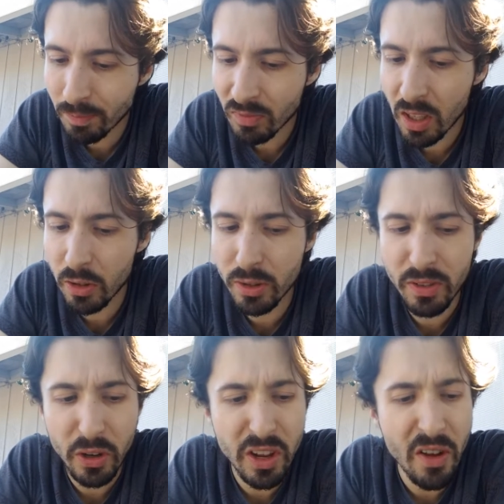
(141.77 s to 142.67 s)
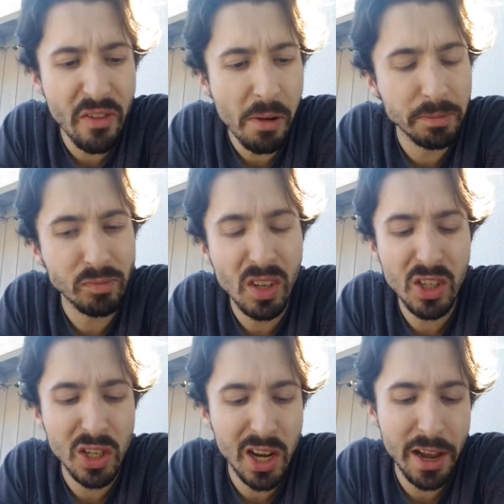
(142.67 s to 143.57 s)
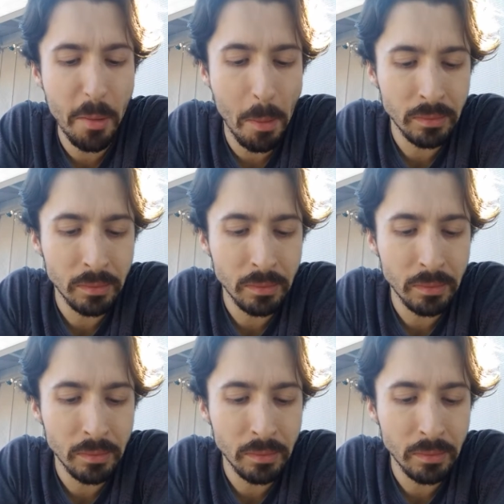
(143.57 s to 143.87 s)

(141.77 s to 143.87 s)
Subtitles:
Yeah, there's a very slight,